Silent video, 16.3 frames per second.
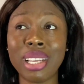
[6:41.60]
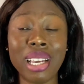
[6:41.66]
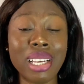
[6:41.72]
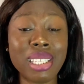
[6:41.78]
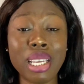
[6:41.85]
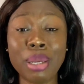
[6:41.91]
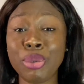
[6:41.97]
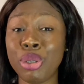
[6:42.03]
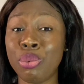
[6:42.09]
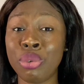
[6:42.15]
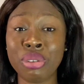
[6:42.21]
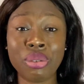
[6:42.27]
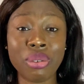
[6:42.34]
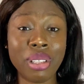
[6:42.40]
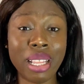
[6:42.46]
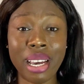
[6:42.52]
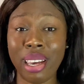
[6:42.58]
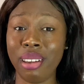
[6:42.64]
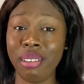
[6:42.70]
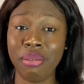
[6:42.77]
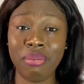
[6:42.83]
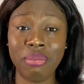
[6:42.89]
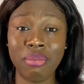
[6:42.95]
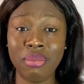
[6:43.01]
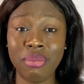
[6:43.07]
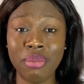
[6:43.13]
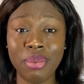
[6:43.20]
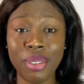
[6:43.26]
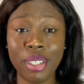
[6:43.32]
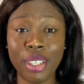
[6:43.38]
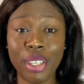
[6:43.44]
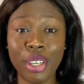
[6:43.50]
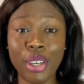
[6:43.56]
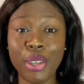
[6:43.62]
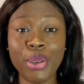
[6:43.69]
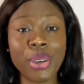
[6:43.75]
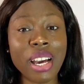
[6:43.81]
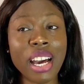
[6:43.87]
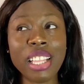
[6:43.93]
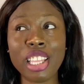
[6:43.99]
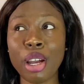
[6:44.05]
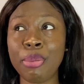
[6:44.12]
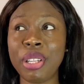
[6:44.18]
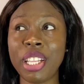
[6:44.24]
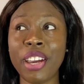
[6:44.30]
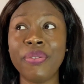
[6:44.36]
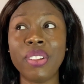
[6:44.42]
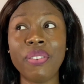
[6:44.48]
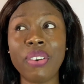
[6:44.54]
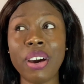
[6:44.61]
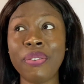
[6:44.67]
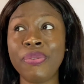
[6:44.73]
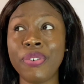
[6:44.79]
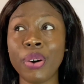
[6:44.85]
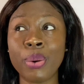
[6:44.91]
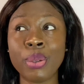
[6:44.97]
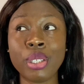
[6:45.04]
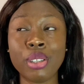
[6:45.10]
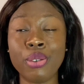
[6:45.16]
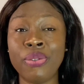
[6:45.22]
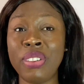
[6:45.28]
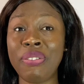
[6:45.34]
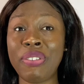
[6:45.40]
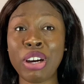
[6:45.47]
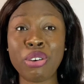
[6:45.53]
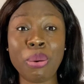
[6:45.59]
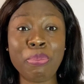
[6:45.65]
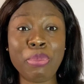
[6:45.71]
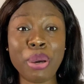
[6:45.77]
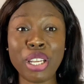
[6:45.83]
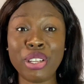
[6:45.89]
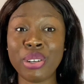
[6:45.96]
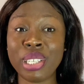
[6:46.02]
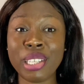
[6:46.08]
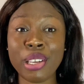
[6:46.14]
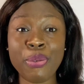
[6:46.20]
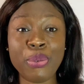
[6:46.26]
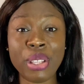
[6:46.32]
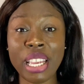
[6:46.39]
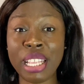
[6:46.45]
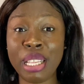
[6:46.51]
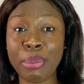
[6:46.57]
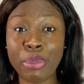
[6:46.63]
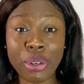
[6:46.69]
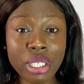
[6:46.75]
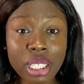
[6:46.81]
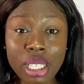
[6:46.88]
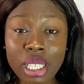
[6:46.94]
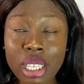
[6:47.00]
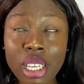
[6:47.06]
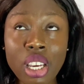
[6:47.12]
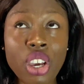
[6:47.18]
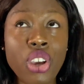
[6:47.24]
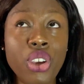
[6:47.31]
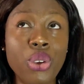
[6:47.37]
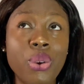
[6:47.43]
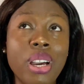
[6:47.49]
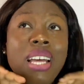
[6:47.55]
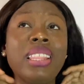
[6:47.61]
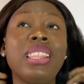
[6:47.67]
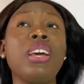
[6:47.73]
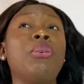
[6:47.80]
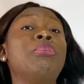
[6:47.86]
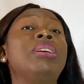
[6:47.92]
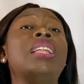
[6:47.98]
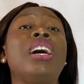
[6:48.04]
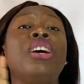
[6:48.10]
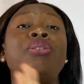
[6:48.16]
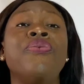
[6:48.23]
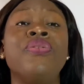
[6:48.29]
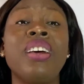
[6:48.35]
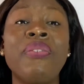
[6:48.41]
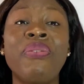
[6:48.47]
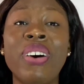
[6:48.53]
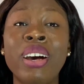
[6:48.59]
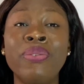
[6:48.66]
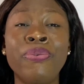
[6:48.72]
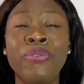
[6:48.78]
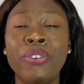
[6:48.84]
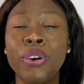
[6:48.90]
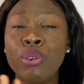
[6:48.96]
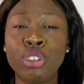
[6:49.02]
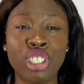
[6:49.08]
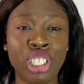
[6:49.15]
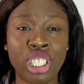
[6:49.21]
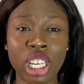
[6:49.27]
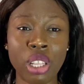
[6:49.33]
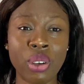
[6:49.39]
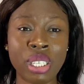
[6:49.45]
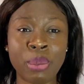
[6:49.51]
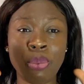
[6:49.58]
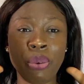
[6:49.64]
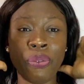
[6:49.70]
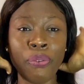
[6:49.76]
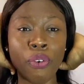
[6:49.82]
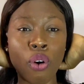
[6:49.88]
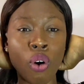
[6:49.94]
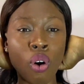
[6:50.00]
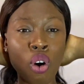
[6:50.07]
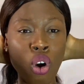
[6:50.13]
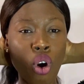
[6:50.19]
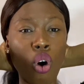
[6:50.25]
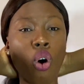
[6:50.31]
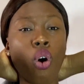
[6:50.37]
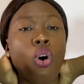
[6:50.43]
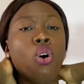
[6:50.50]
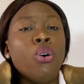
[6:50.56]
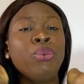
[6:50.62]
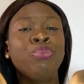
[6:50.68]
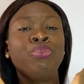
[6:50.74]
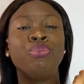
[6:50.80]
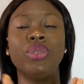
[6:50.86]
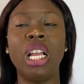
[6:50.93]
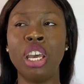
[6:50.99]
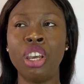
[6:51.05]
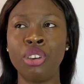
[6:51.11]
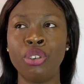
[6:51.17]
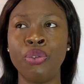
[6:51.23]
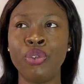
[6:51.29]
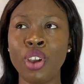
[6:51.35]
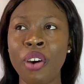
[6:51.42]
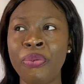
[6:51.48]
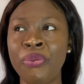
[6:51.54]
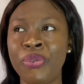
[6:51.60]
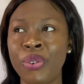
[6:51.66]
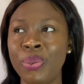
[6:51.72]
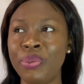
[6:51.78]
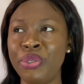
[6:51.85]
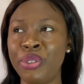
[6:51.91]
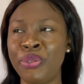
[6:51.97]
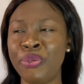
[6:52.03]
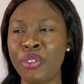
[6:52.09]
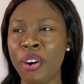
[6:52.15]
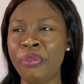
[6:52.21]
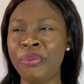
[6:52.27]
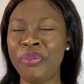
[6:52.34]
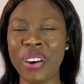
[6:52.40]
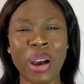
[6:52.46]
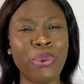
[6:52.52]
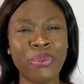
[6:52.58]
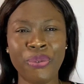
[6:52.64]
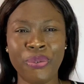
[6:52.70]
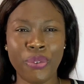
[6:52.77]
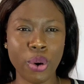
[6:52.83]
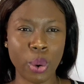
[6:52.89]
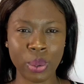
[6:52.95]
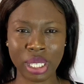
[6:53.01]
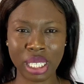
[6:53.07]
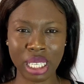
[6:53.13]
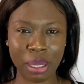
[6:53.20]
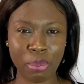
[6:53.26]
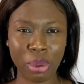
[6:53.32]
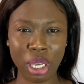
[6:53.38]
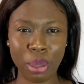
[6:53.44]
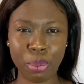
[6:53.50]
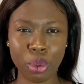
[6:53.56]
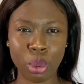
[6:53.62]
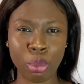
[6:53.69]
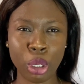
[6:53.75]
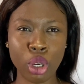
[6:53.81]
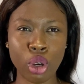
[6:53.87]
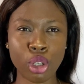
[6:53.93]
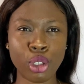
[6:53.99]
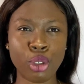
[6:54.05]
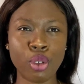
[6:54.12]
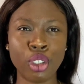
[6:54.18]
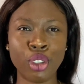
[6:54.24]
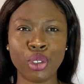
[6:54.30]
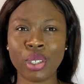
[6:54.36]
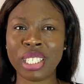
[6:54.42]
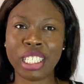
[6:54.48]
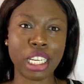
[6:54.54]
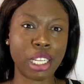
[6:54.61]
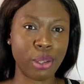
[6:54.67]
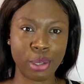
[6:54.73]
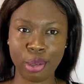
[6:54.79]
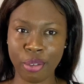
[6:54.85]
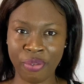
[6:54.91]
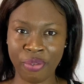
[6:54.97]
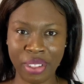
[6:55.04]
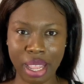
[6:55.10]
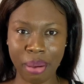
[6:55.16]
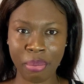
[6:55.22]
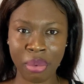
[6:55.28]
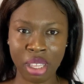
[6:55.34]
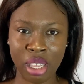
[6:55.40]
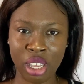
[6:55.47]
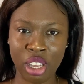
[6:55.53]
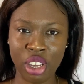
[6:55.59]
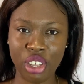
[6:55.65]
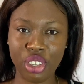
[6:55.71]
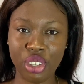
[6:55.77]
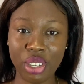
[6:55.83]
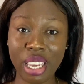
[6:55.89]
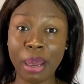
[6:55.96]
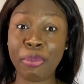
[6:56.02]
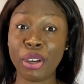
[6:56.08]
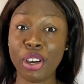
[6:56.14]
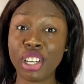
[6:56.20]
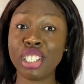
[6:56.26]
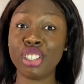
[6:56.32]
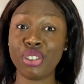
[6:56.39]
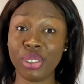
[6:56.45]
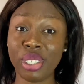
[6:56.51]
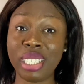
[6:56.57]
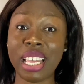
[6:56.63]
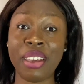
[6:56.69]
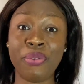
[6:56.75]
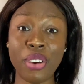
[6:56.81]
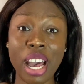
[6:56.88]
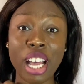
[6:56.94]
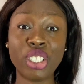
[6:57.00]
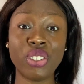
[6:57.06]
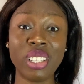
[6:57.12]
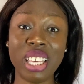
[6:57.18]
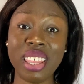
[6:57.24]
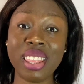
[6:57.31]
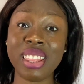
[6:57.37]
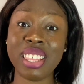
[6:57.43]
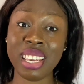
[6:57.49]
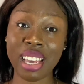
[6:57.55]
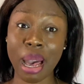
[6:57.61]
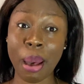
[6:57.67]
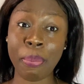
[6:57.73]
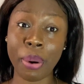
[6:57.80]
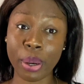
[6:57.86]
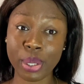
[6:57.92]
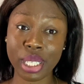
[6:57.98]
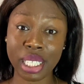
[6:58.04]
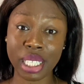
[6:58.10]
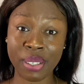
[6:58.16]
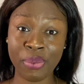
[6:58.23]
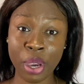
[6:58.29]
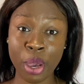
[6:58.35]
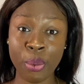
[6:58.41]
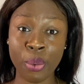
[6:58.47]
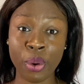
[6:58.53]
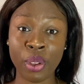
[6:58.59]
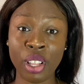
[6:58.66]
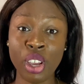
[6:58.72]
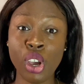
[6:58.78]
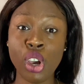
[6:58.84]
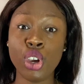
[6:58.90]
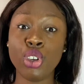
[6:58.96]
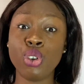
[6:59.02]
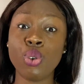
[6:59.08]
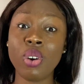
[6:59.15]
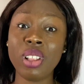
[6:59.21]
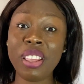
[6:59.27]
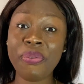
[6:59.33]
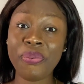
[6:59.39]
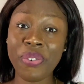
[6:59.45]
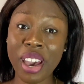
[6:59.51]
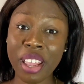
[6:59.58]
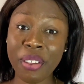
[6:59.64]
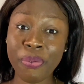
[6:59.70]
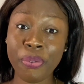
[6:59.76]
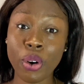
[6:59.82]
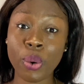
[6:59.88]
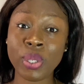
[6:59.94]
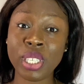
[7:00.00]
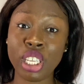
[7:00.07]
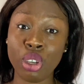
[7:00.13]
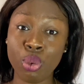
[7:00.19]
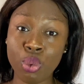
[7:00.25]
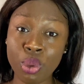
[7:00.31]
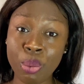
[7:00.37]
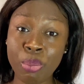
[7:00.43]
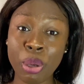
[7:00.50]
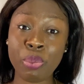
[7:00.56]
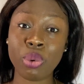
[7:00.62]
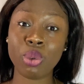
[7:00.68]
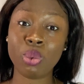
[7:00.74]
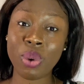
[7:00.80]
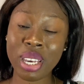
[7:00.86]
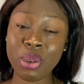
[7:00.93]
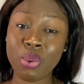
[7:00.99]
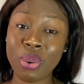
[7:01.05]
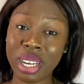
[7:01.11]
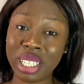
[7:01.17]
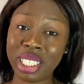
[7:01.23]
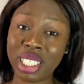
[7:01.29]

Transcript: Except you want to lie. You can't tell me that you've never felt, you've never compared yourself with anybody. You can't tell me that you've never felt jealous before, or you've not found fault in people because you're just jealous of them. Do you get? Because the truth is that if you actually think about it very well, you only find fault in good people when you are